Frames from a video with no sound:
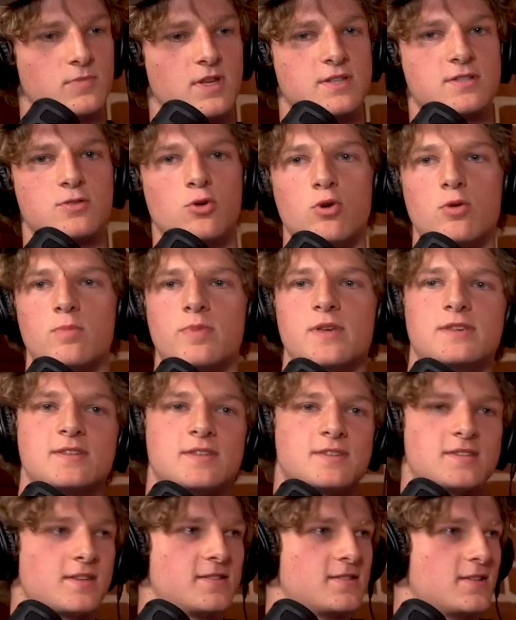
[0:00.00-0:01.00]
That's all
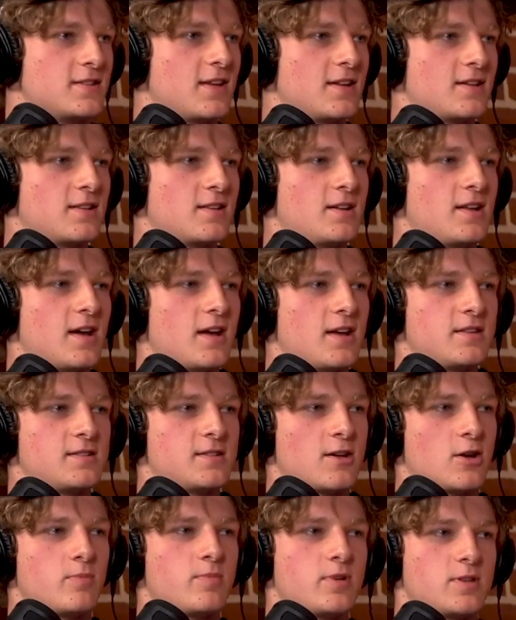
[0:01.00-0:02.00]
business is at the end of the day. It's
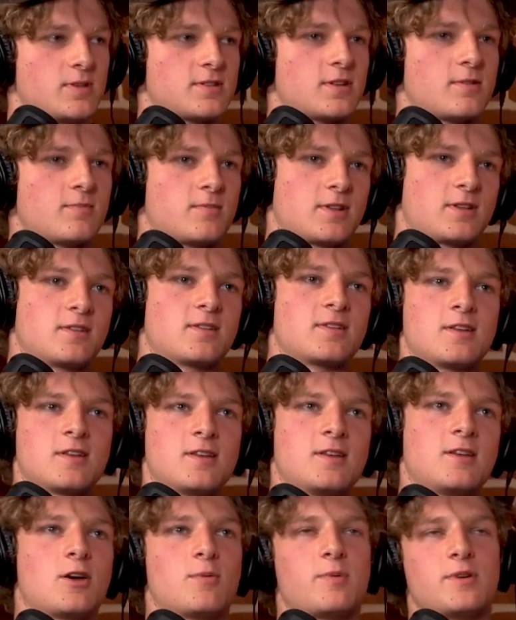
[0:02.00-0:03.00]
helping
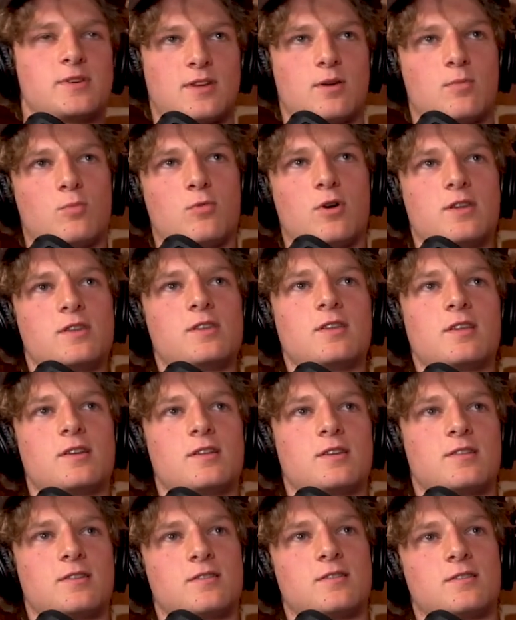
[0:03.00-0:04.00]
someone that
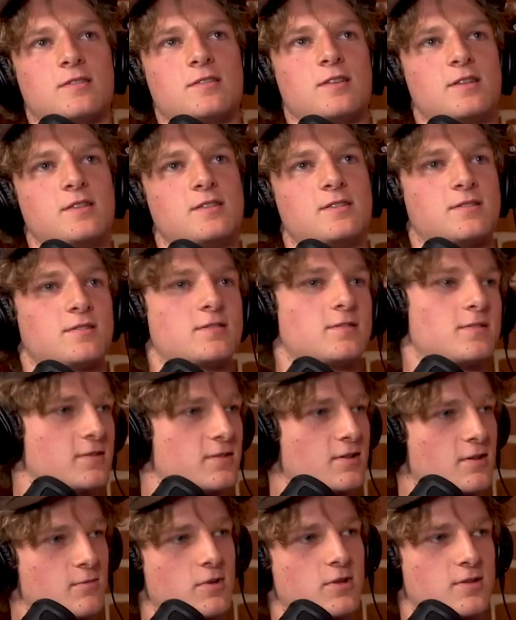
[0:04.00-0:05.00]
needs
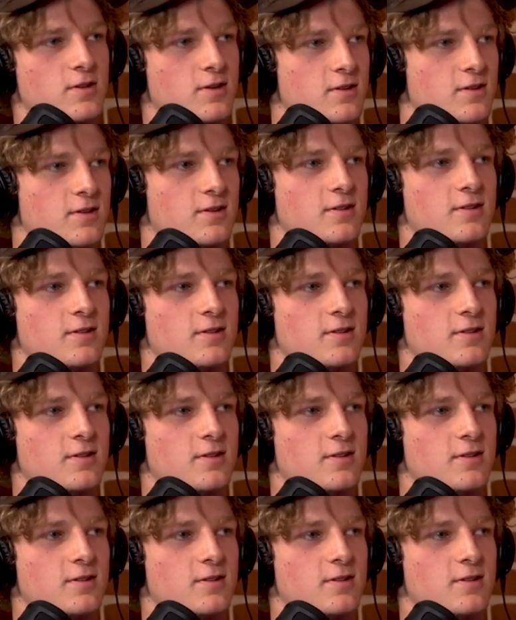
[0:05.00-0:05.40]
something to.